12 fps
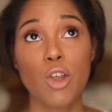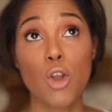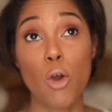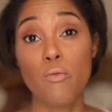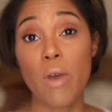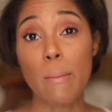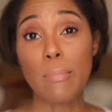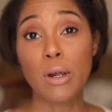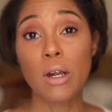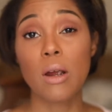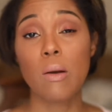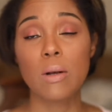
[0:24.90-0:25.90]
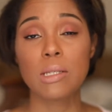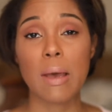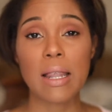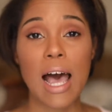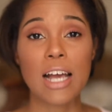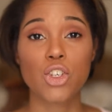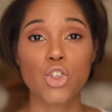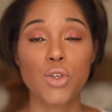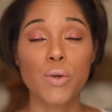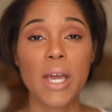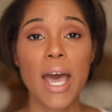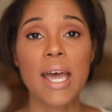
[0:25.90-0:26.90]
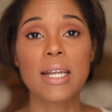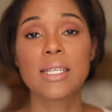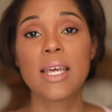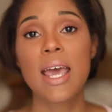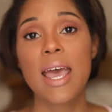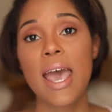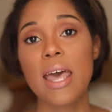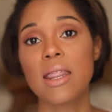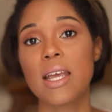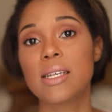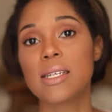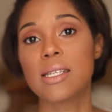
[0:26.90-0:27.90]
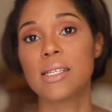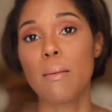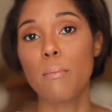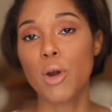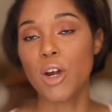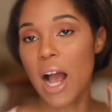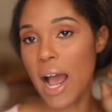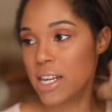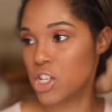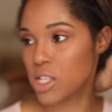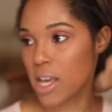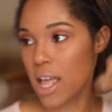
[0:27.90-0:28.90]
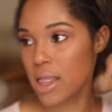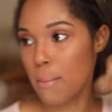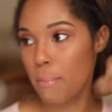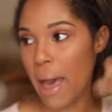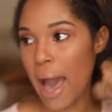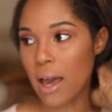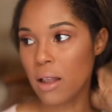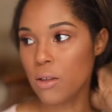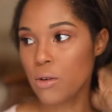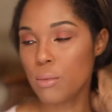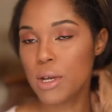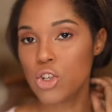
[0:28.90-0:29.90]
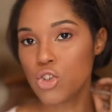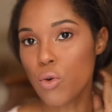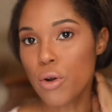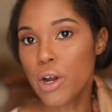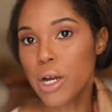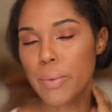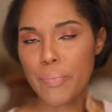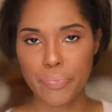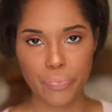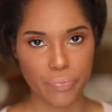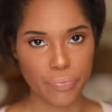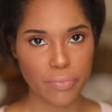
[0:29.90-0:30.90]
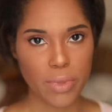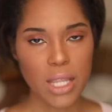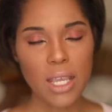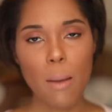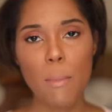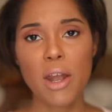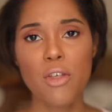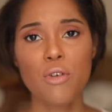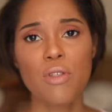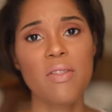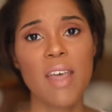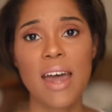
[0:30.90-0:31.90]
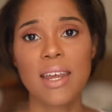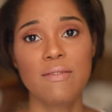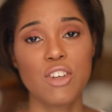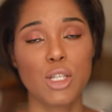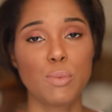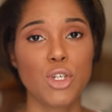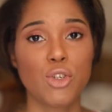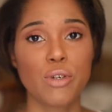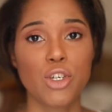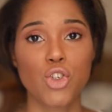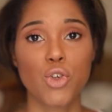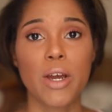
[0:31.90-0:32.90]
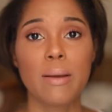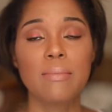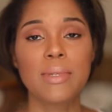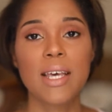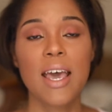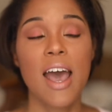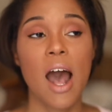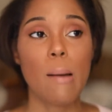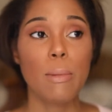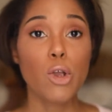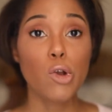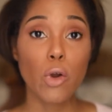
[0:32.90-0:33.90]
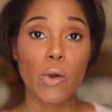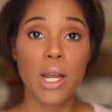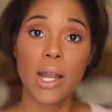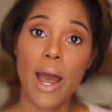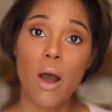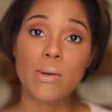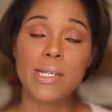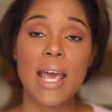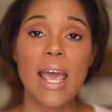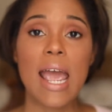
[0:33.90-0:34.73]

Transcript: November was my last true cut, and then December I just cut the back a little bit shorter. But other than that, I've just been doing trims. I've been growing it out.